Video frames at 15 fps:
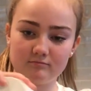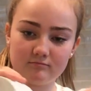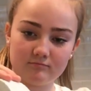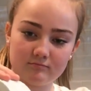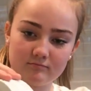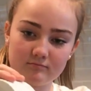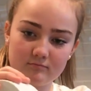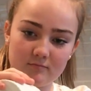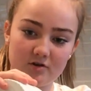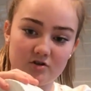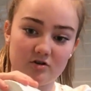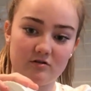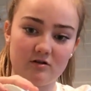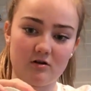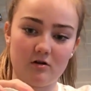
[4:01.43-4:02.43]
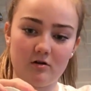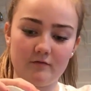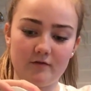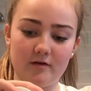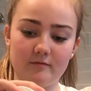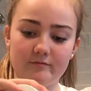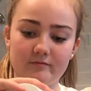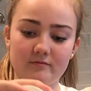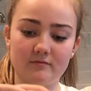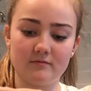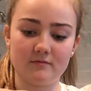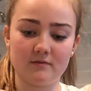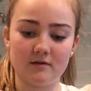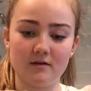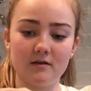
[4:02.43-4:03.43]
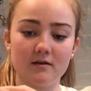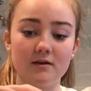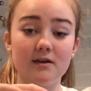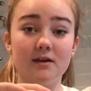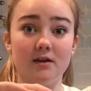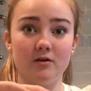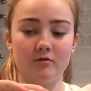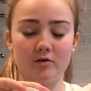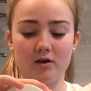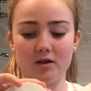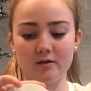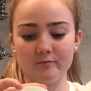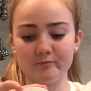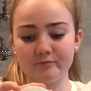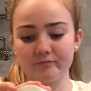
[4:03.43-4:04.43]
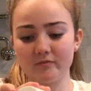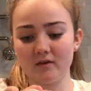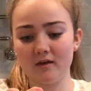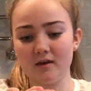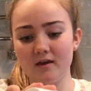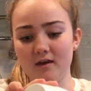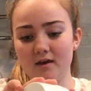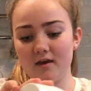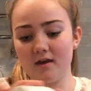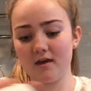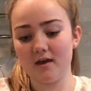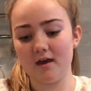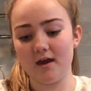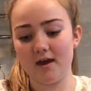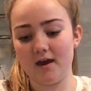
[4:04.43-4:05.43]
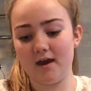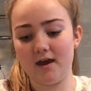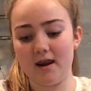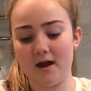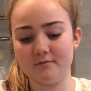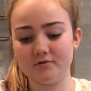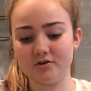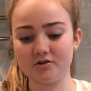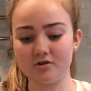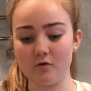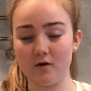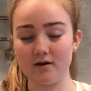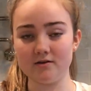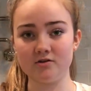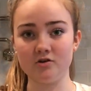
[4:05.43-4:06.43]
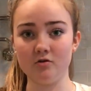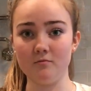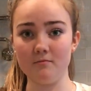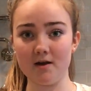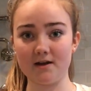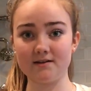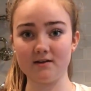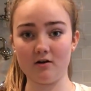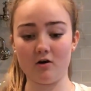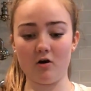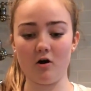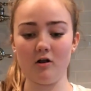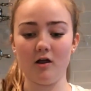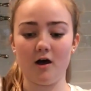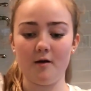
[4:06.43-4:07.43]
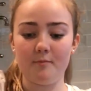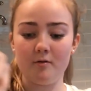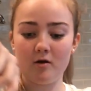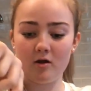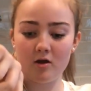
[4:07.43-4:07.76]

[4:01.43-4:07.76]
Make sure you get all of it. Key ingredient. And I'm just going to mix it all up.